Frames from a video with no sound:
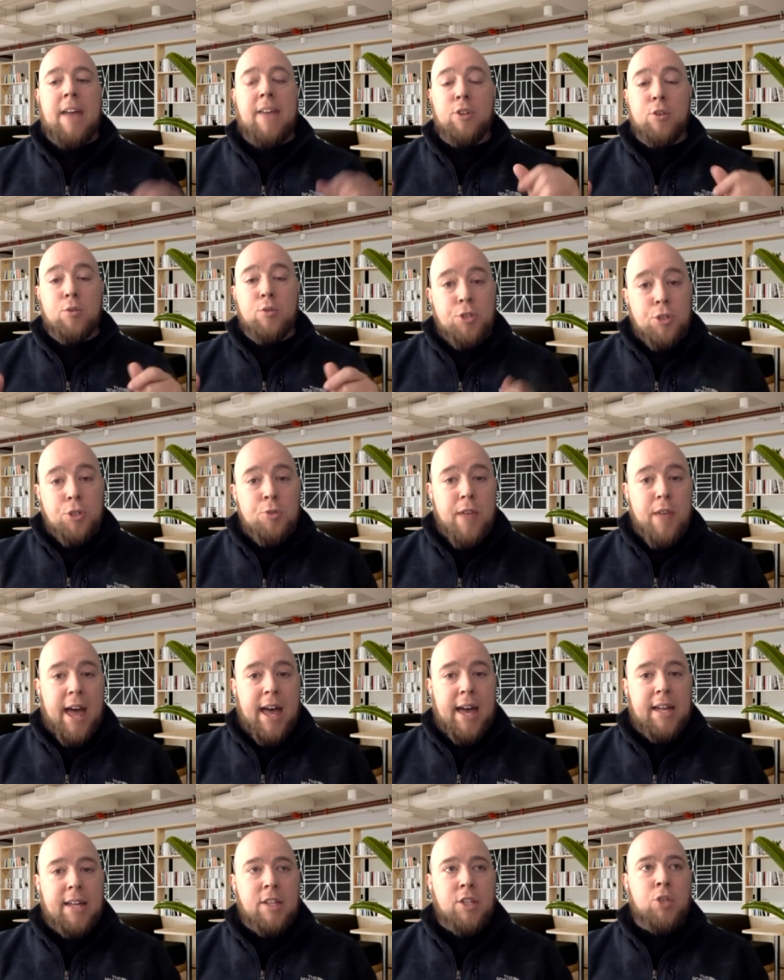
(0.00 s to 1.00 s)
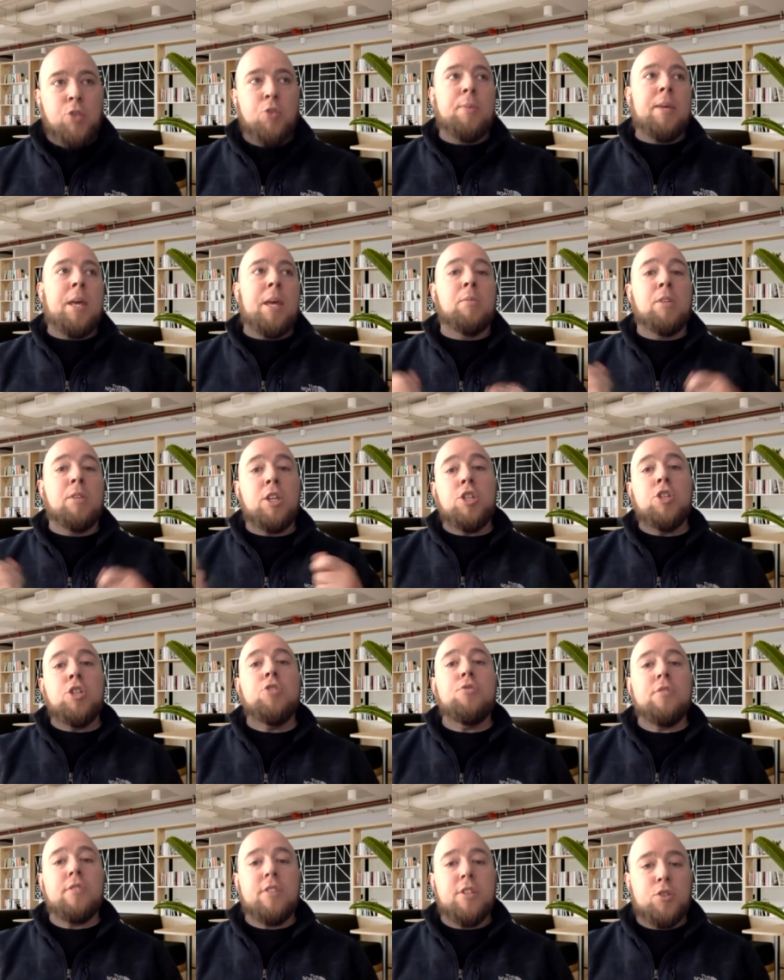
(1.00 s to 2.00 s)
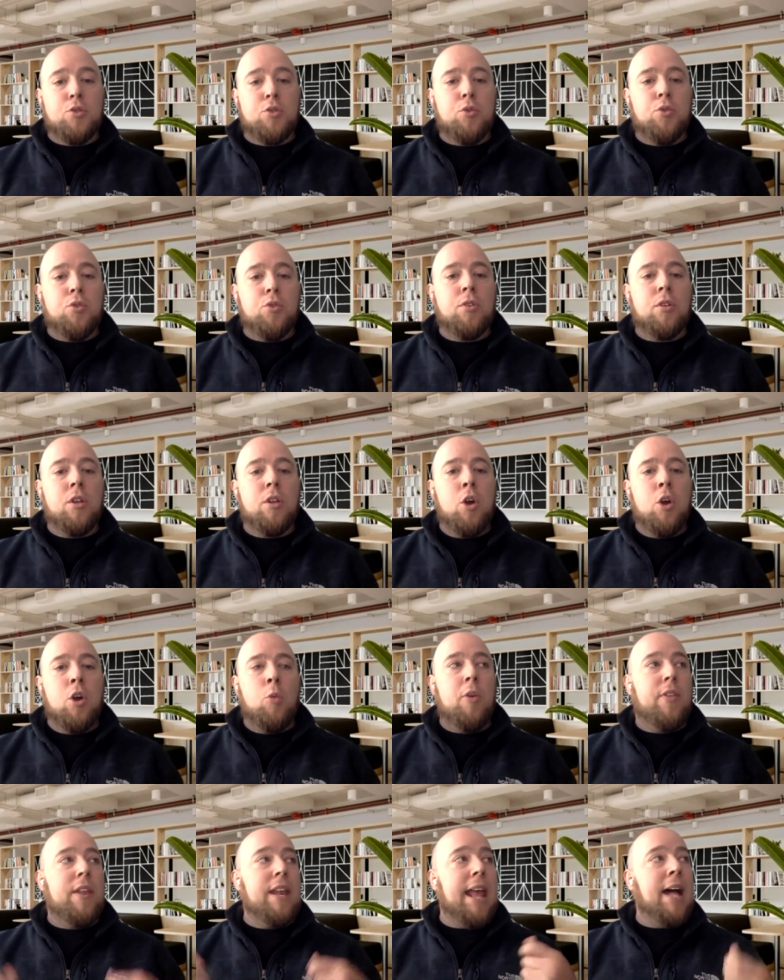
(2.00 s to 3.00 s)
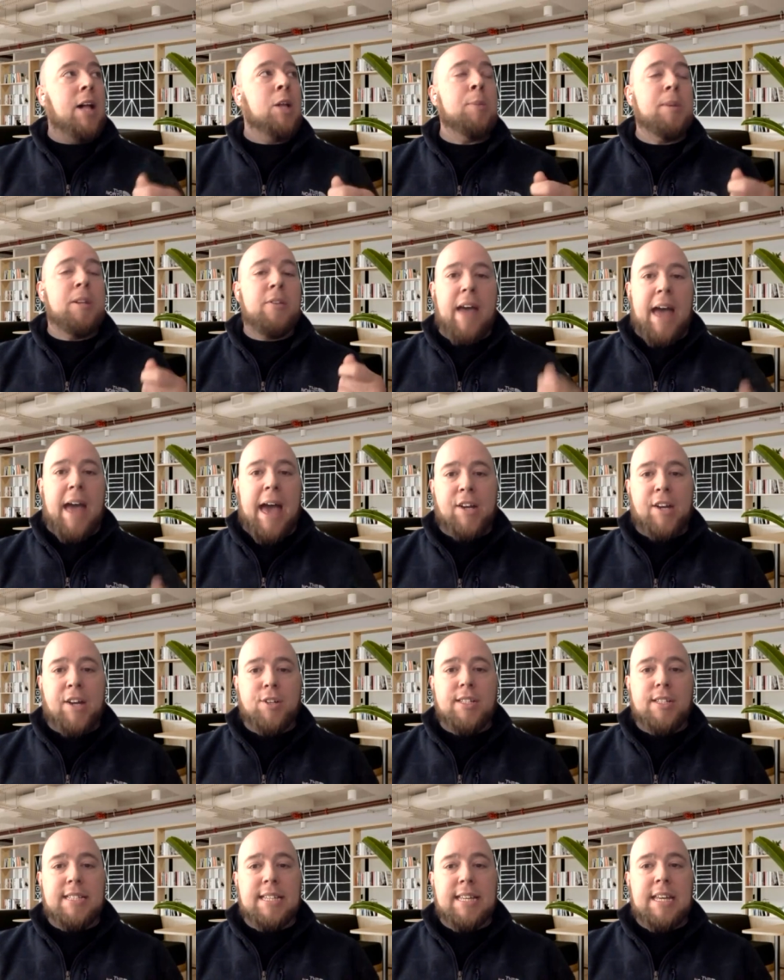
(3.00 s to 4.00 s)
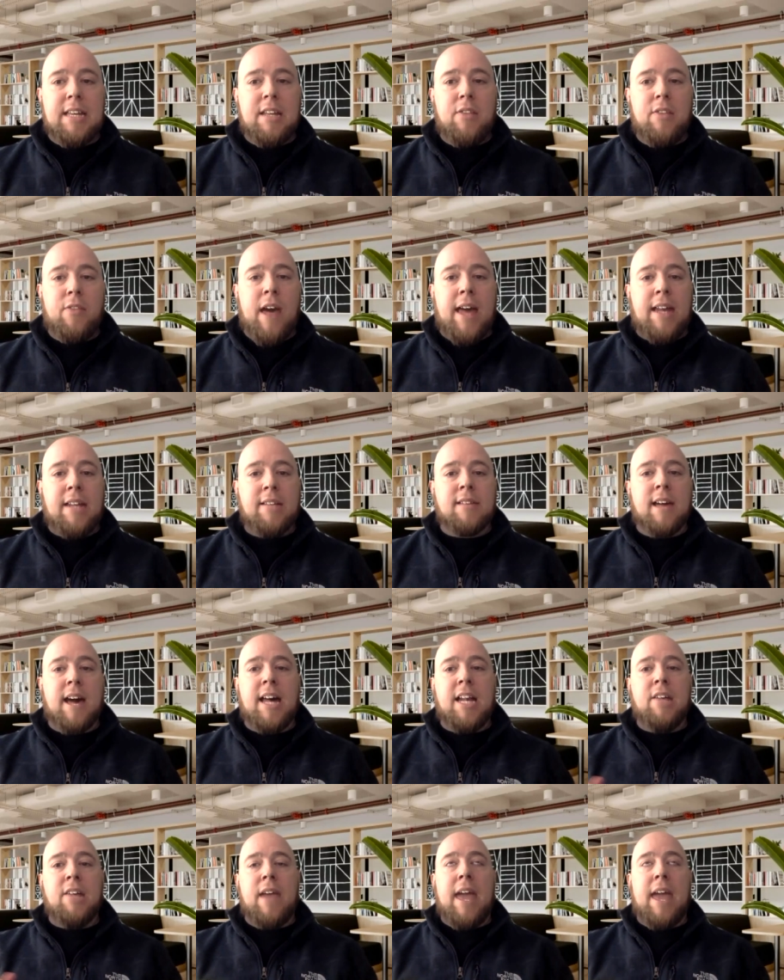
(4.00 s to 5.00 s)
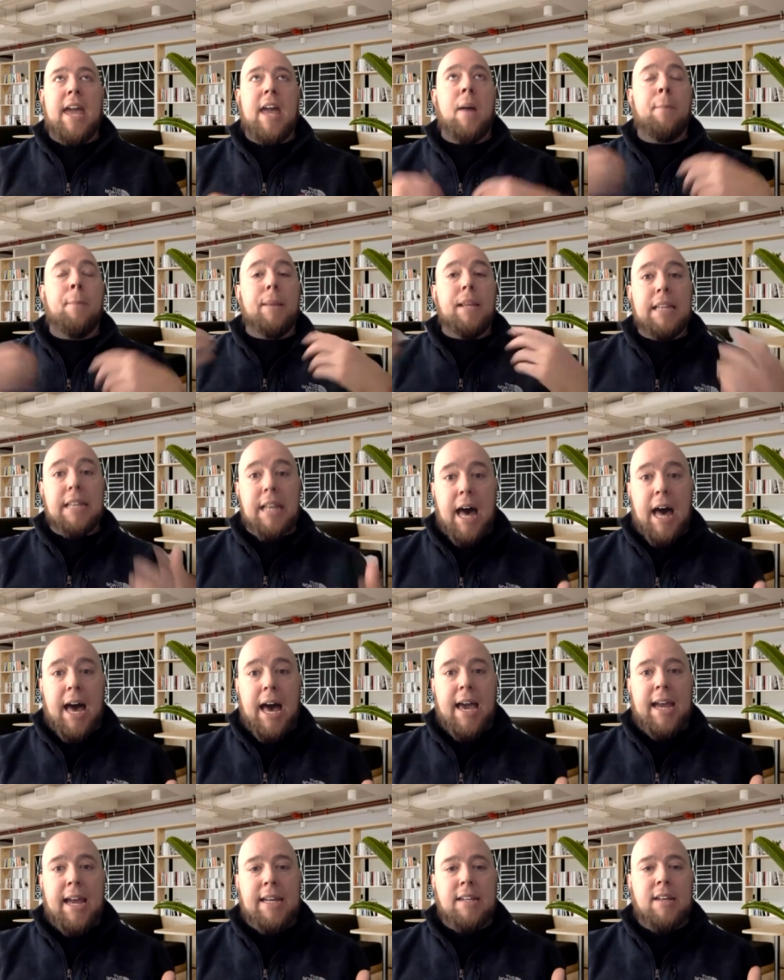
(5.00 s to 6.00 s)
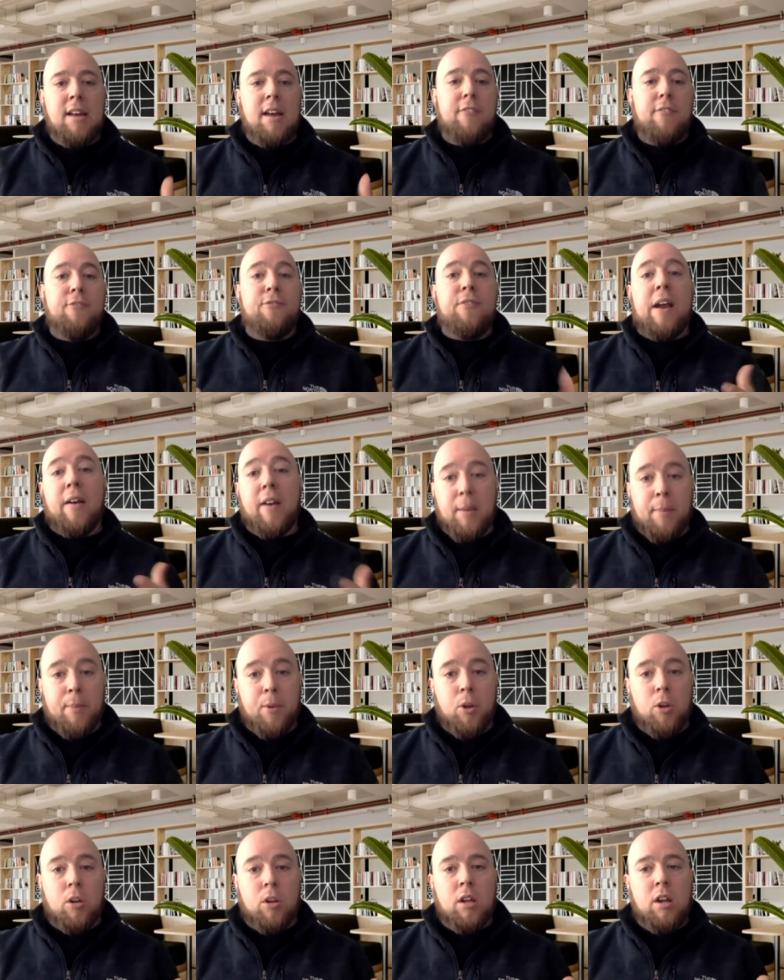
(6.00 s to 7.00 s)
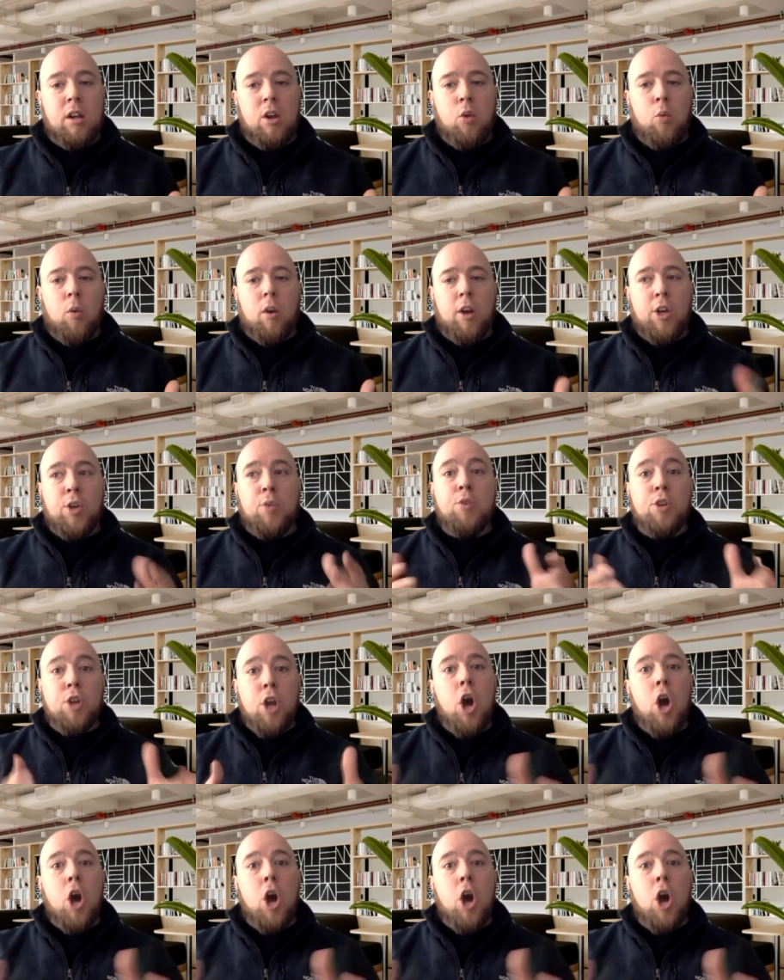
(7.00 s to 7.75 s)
And if you do that, you'll be able to use the tool with an element of accuracy that is kind of a applied variable